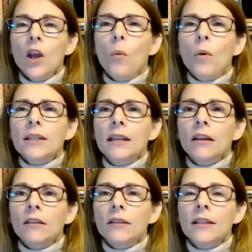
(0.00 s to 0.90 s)
What
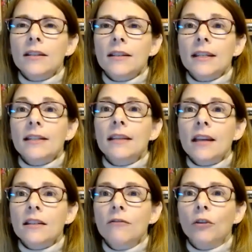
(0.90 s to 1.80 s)
skills does a
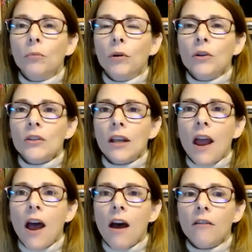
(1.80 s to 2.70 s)
successful person
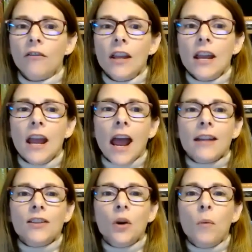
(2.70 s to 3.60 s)
have?
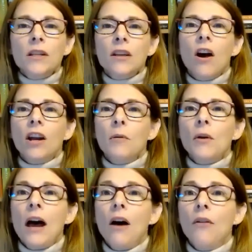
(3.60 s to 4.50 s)
And so we talk
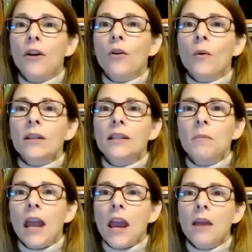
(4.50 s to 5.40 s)
about how they're going to
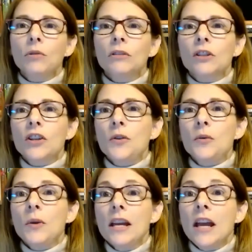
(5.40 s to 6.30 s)
be able
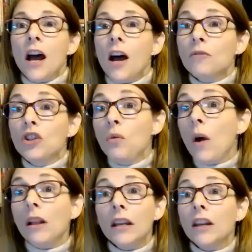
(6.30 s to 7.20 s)
to um, do
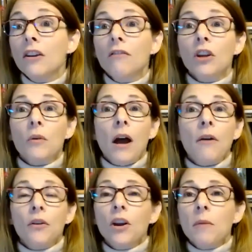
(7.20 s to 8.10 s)
well in an interview, how
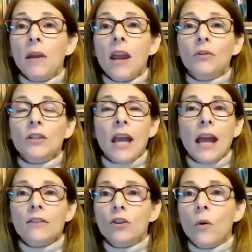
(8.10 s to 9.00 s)
they're going to be able to
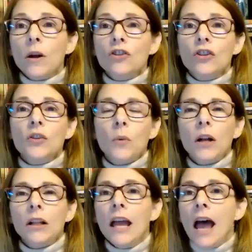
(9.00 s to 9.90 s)
answer questions
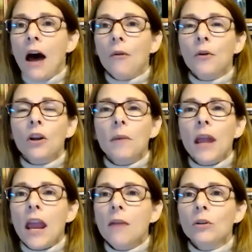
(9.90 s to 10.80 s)
well, how they're going to be
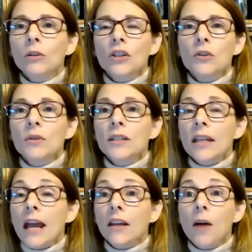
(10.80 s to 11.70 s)
able to
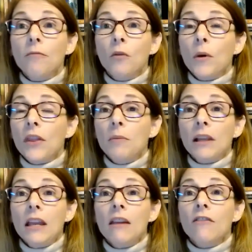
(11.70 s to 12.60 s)
stand up for what they
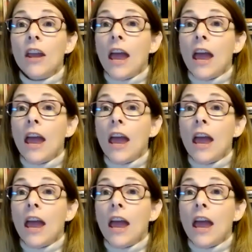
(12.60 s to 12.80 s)
believe,